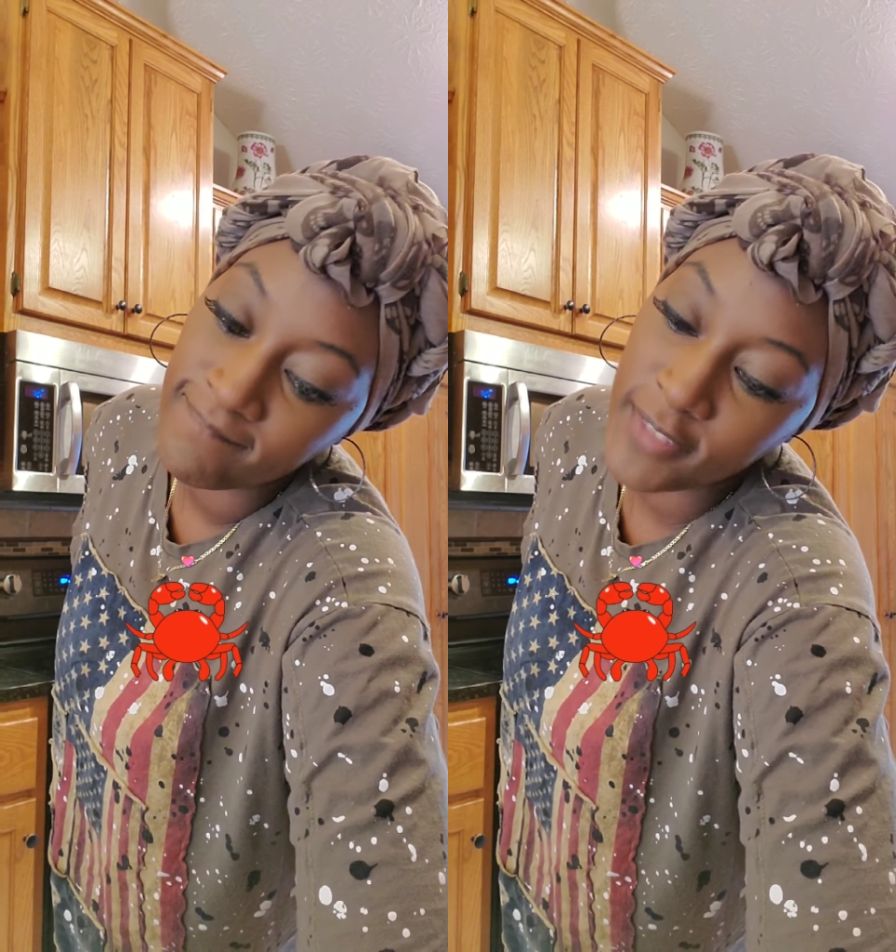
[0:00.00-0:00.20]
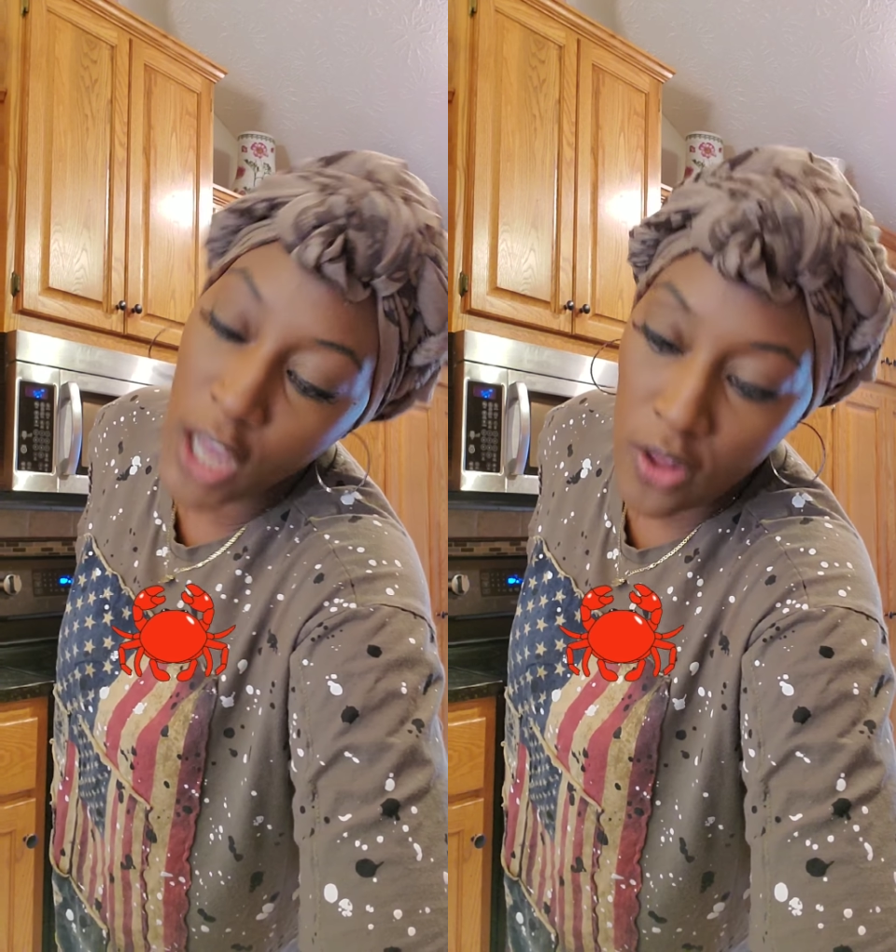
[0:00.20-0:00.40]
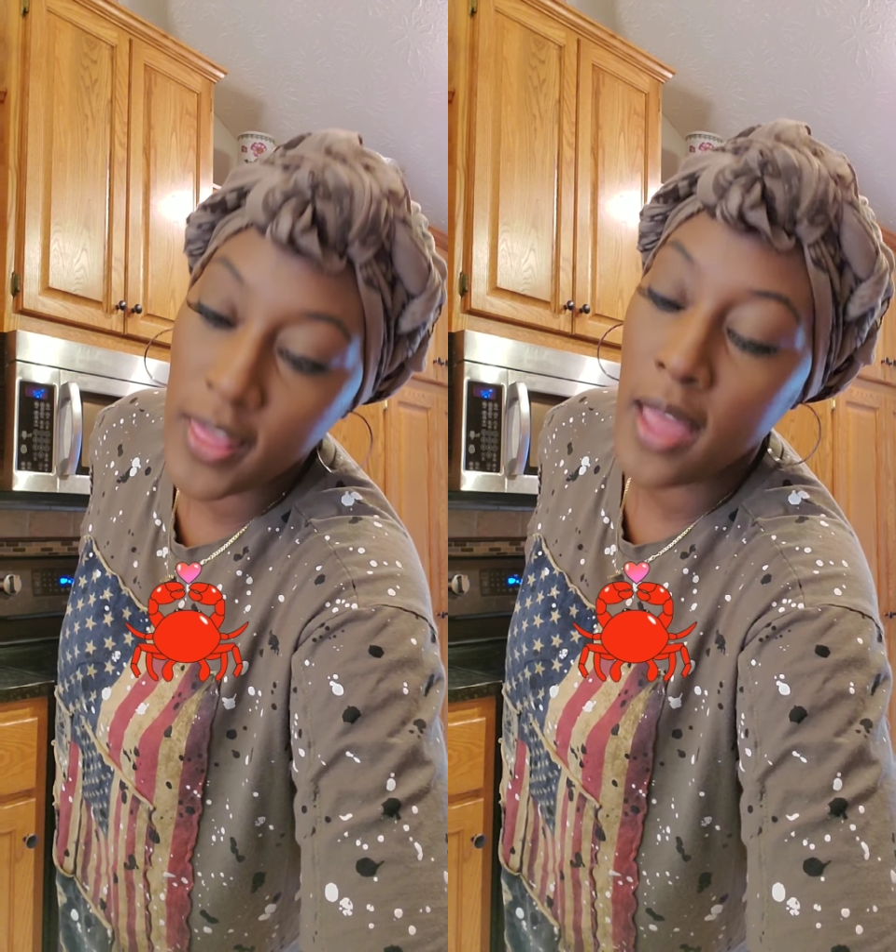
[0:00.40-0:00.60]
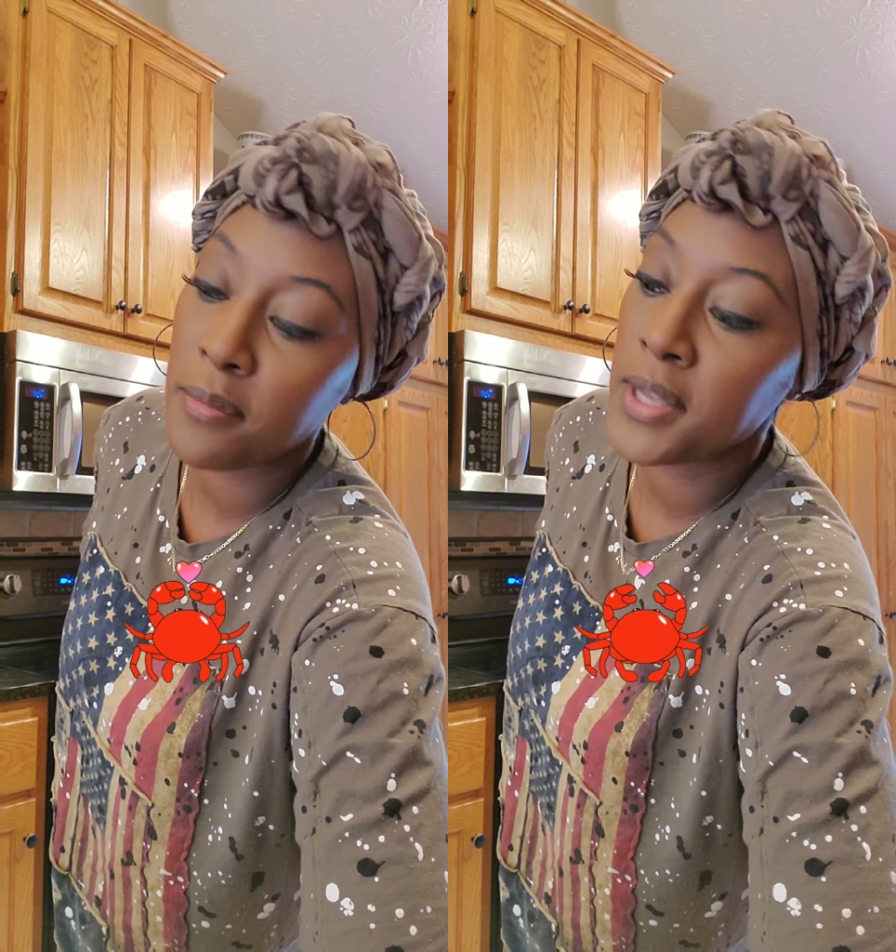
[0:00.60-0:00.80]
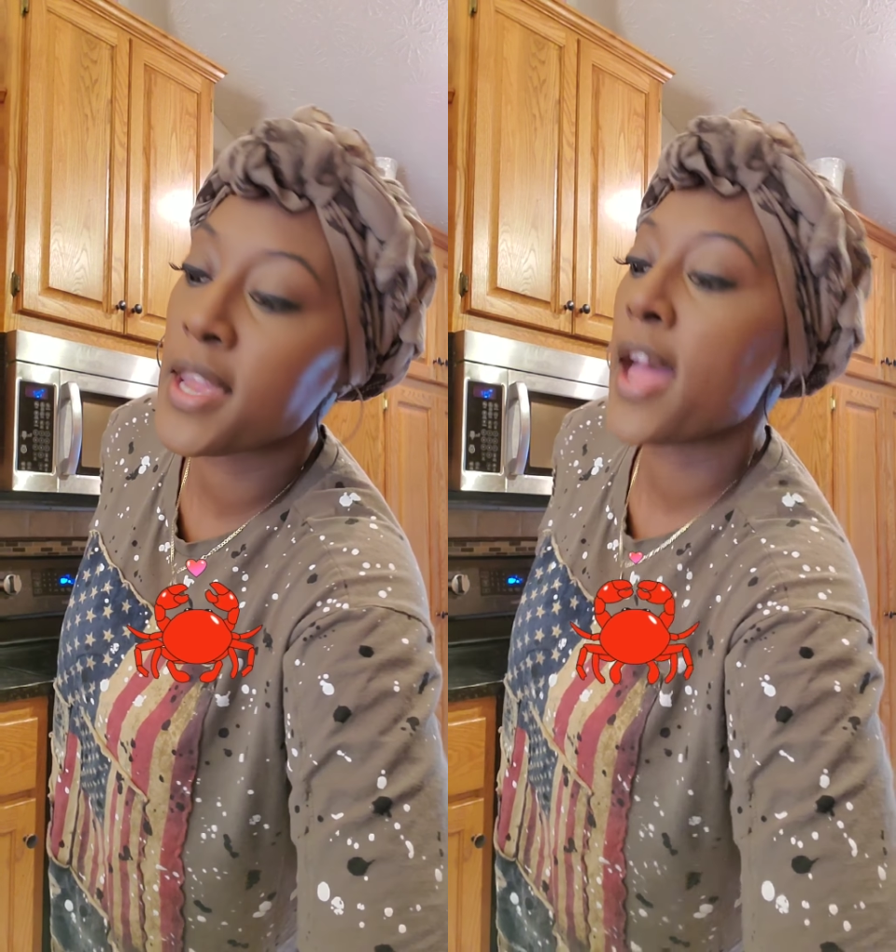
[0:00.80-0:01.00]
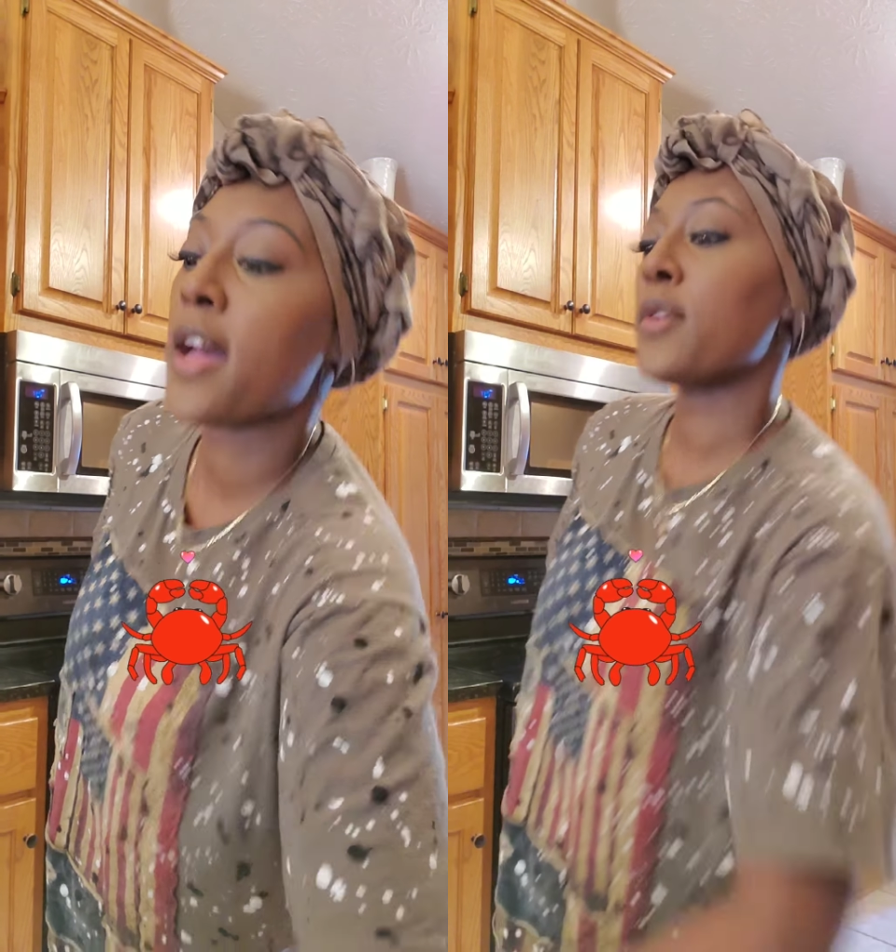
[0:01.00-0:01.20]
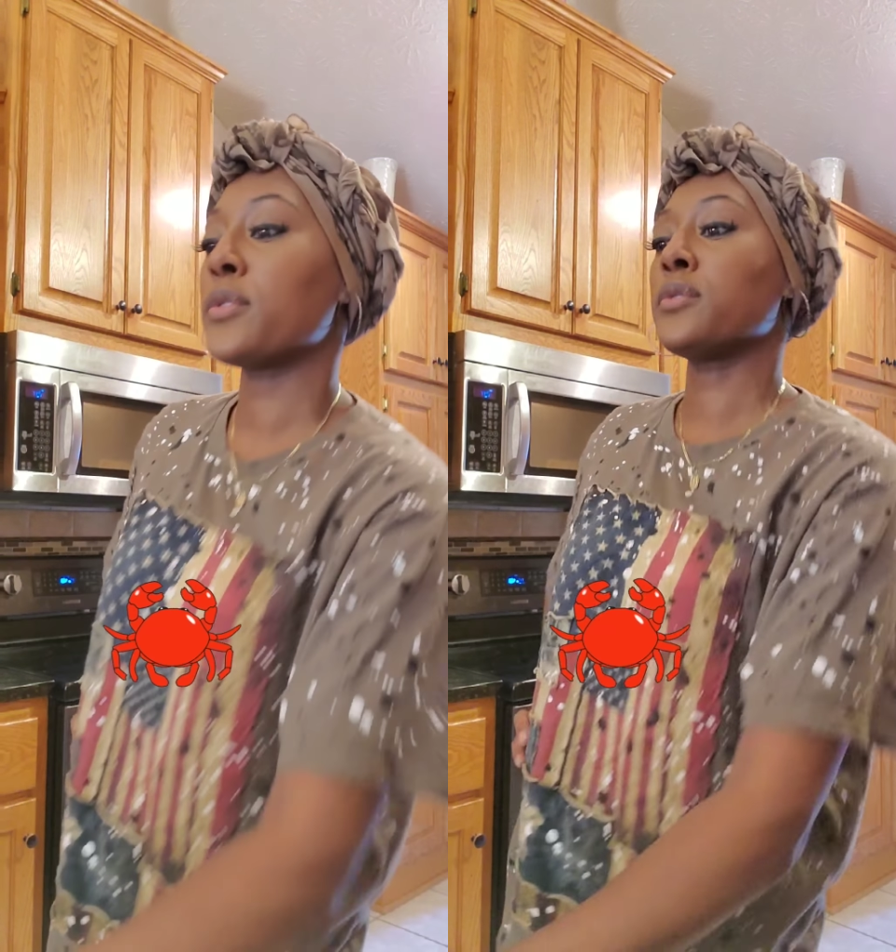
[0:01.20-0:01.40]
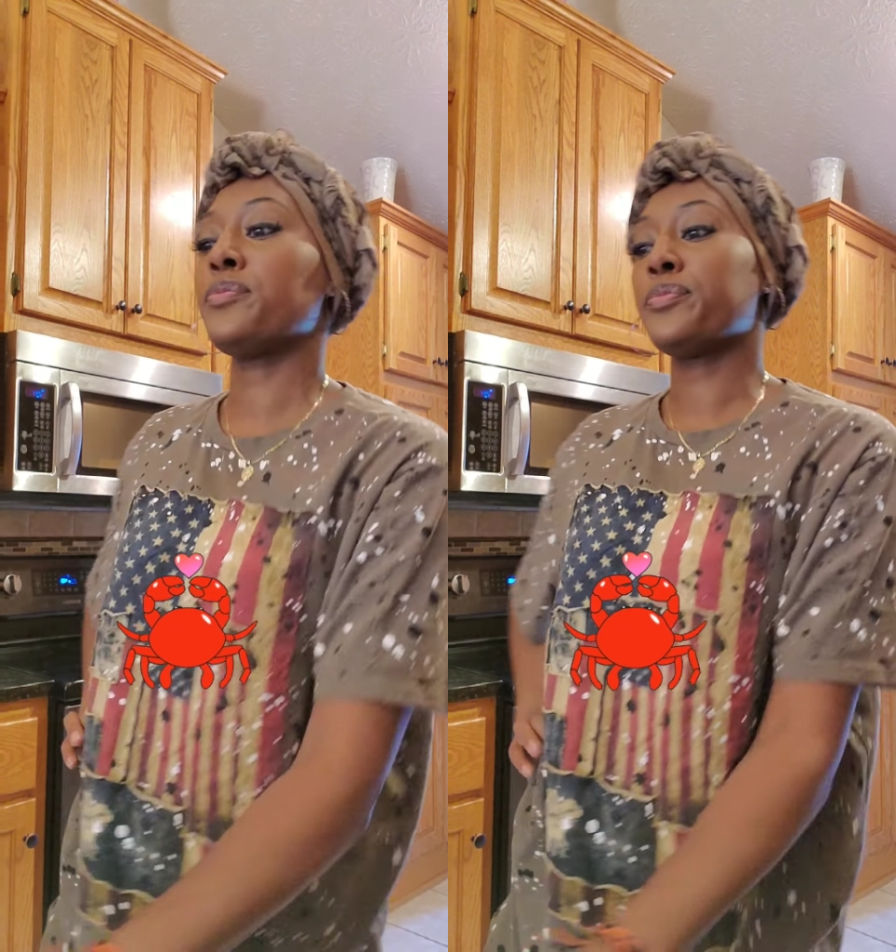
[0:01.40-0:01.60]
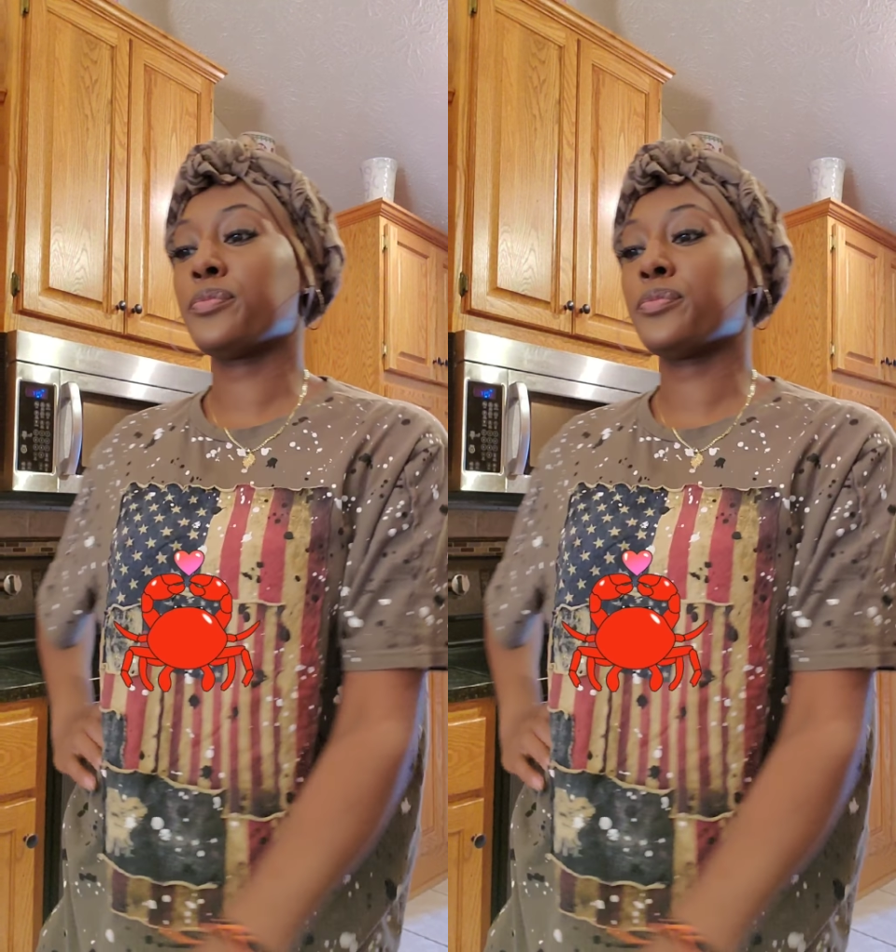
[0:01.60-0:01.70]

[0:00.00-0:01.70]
don't let me down.